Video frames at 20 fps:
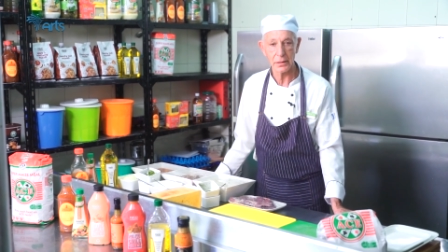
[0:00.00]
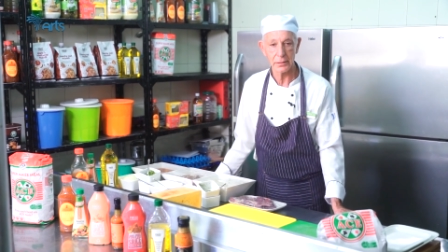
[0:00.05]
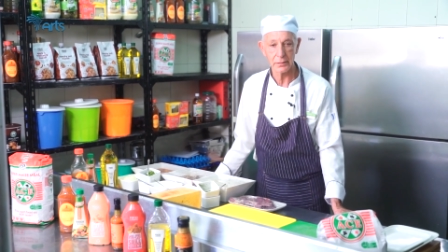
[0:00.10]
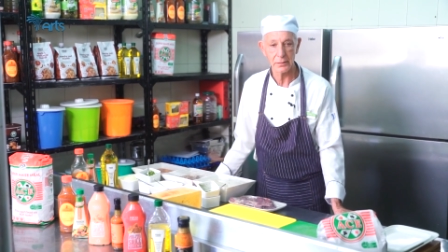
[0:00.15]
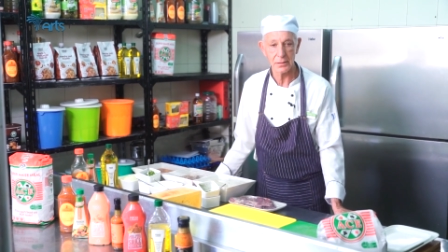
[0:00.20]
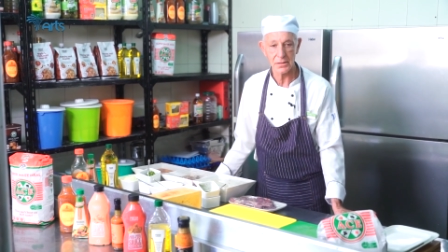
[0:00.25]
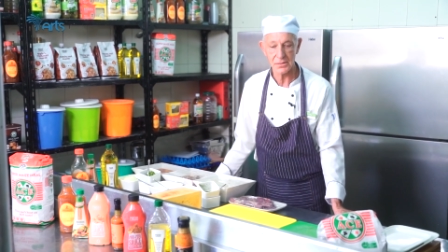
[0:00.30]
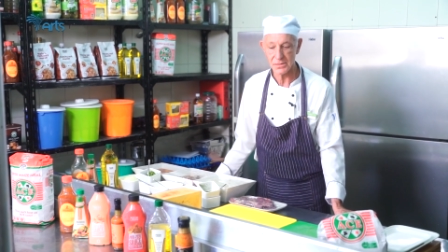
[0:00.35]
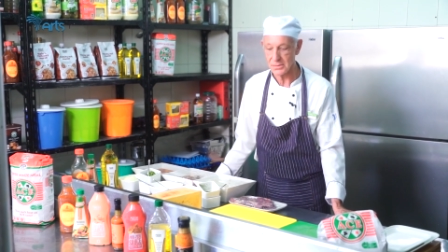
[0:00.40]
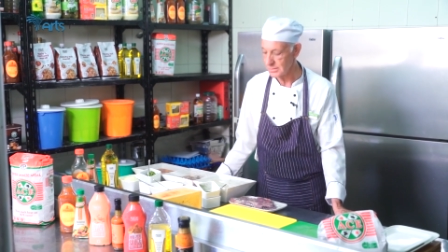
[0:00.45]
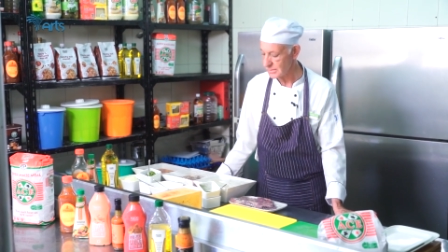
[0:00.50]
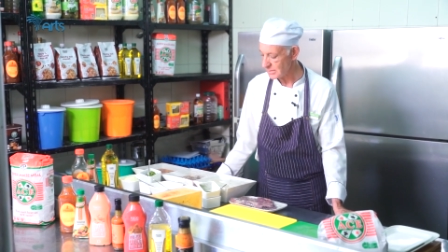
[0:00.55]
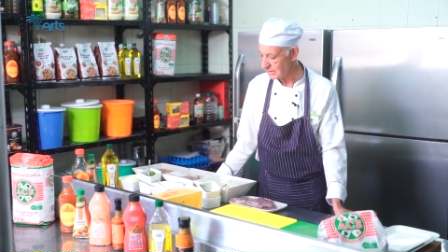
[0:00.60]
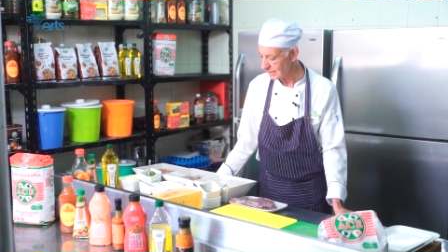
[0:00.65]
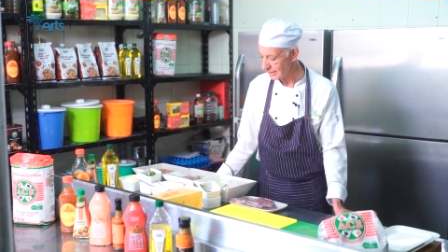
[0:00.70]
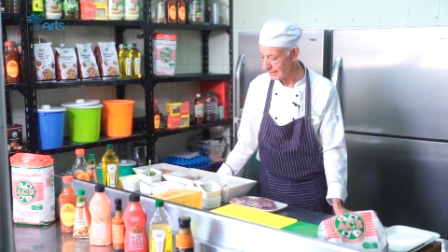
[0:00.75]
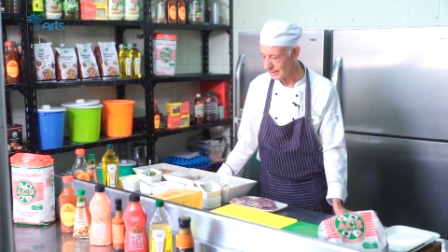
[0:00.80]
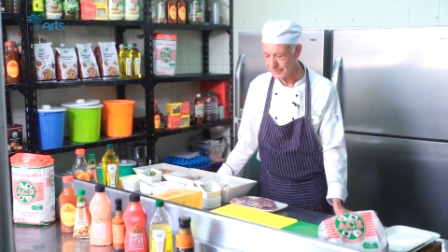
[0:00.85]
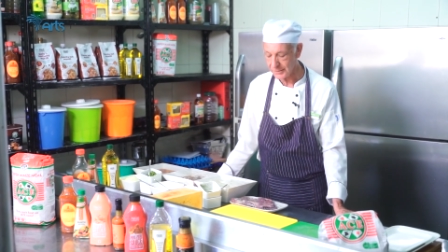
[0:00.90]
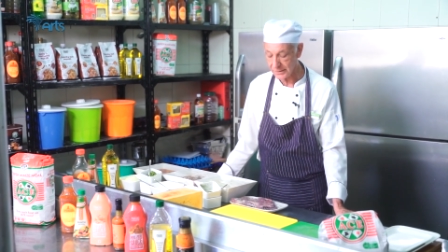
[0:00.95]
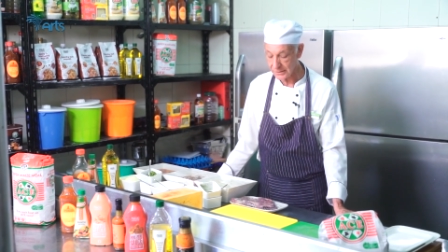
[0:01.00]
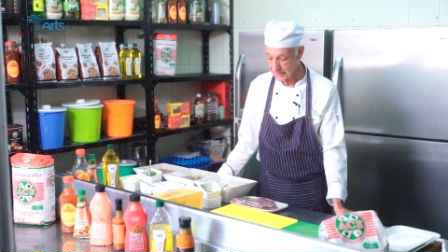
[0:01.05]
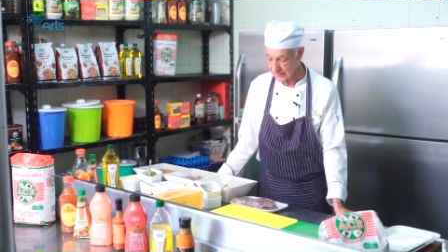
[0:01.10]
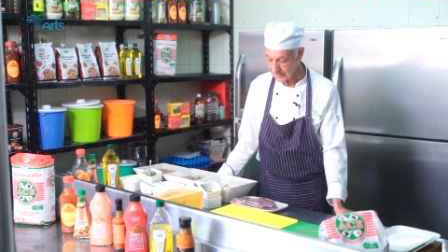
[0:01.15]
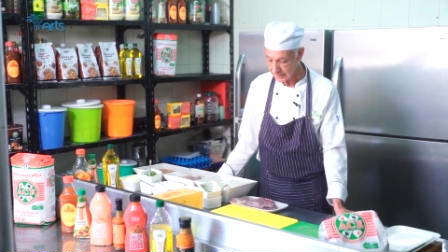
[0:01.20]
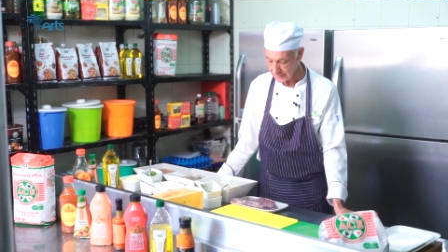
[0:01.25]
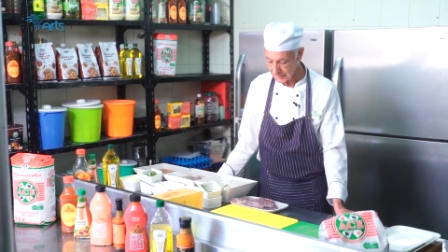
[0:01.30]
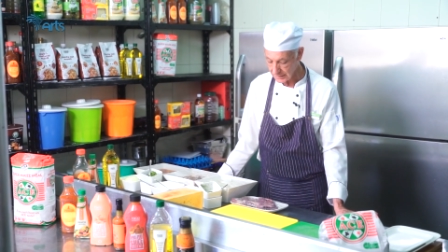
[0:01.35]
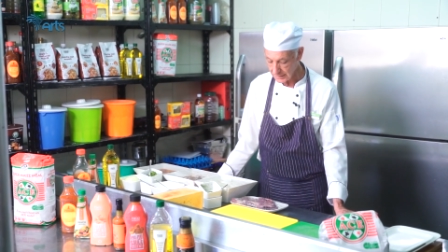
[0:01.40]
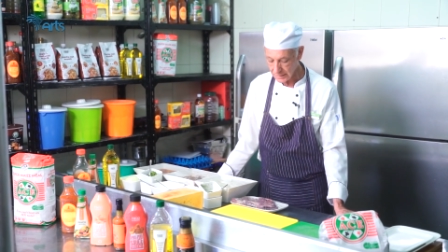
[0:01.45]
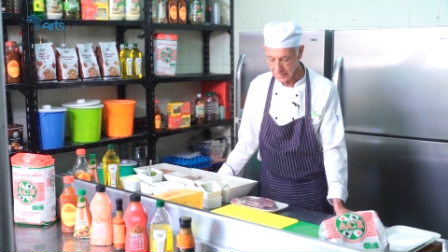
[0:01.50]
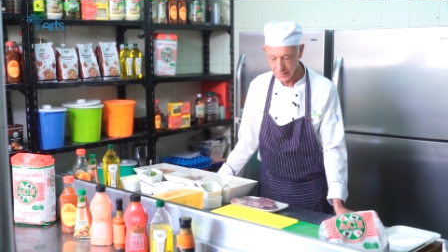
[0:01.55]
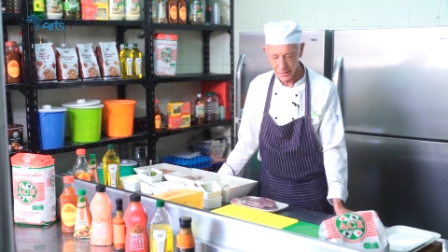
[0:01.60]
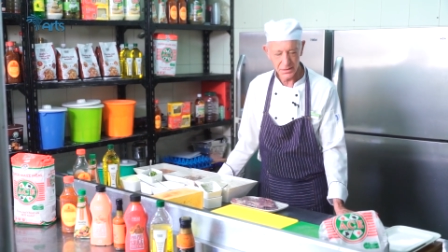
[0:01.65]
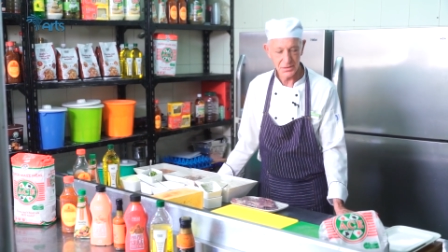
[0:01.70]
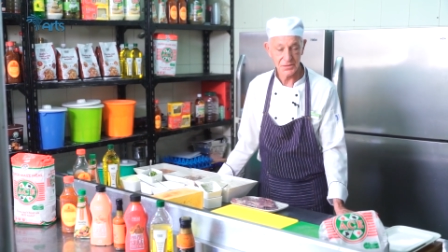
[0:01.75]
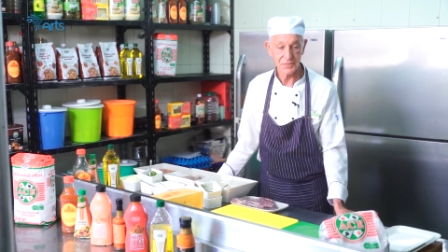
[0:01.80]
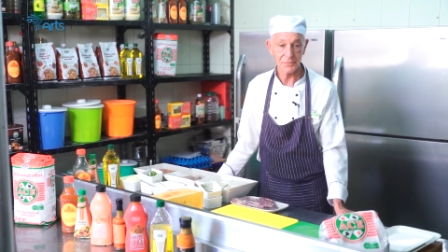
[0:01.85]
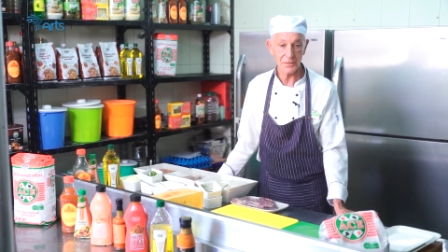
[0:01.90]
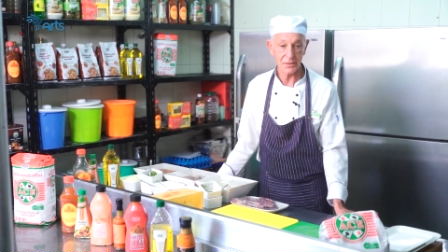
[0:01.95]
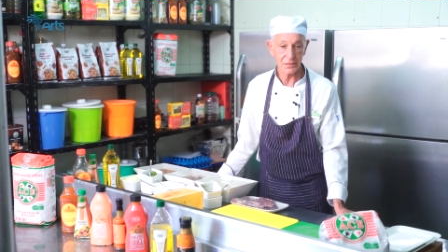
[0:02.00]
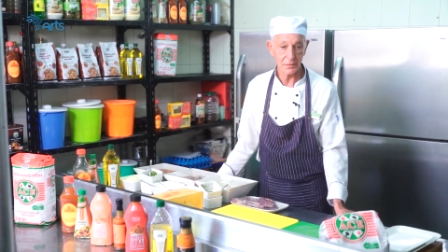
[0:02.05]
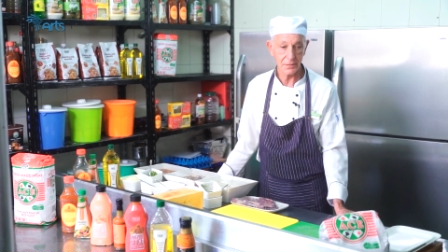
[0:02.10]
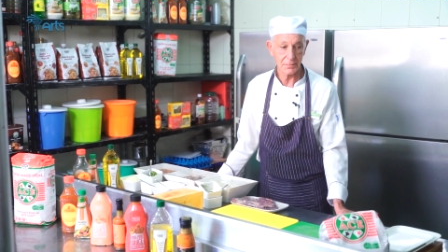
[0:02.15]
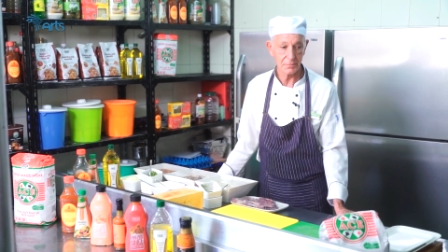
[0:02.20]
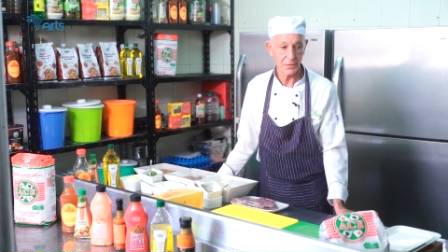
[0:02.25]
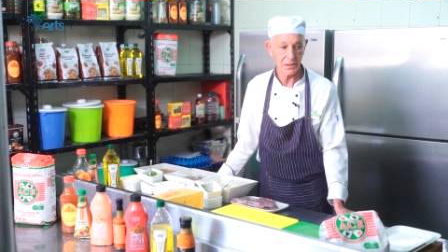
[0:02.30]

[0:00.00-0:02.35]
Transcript: areas in South Africa. It's very